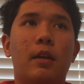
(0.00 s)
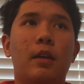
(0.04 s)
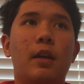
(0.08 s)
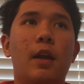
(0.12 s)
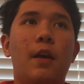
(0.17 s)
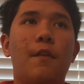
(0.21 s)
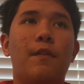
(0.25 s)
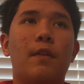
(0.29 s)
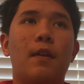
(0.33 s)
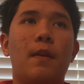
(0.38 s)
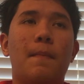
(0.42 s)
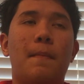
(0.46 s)
It could
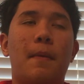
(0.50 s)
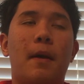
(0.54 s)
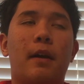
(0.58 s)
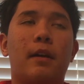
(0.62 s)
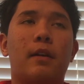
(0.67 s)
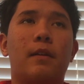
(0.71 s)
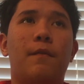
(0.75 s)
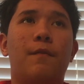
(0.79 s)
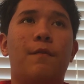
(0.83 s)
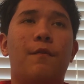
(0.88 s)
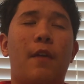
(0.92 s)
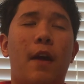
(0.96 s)
have an
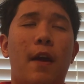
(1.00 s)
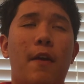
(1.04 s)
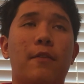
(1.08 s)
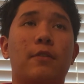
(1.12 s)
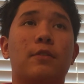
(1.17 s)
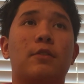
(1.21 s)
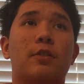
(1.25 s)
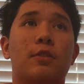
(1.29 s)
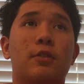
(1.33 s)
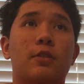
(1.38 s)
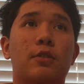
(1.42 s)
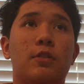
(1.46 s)
impact on
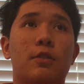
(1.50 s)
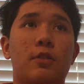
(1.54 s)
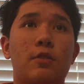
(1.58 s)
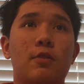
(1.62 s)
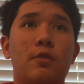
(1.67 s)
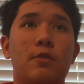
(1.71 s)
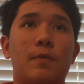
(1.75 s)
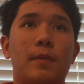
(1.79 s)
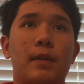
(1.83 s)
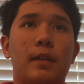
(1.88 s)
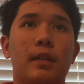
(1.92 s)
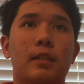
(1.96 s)
viruses
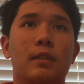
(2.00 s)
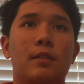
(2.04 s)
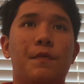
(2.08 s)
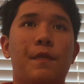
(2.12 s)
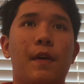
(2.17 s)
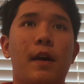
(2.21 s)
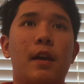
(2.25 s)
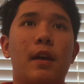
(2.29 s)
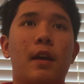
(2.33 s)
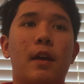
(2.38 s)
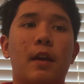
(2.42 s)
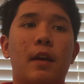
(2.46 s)
too, because
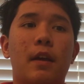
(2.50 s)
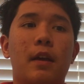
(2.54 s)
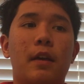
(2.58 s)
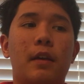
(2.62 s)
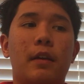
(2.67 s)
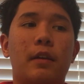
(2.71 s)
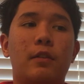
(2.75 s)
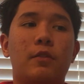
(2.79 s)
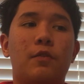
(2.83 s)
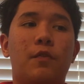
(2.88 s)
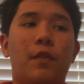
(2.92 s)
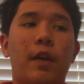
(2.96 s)

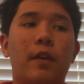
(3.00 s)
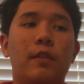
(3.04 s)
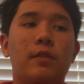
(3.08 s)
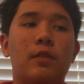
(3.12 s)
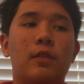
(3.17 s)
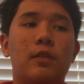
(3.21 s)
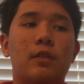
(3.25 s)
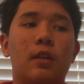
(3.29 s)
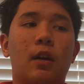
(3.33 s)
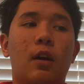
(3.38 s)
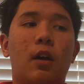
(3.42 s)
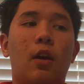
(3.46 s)

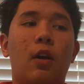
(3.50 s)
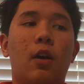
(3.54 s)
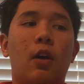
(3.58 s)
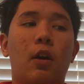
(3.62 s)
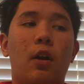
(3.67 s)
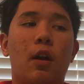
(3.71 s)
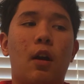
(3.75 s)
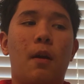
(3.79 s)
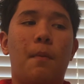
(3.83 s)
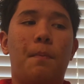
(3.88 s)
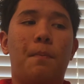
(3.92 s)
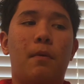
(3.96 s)
viruses
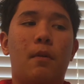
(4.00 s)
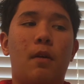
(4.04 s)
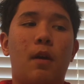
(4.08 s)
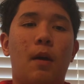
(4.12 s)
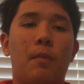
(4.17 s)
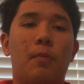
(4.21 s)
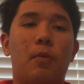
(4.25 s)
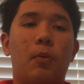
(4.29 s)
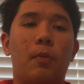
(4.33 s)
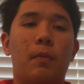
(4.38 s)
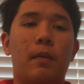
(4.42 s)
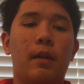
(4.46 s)
are a
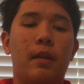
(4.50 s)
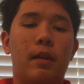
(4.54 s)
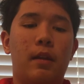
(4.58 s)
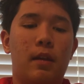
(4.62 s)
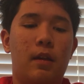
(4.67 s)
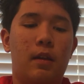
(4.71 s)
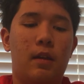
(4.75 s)
problem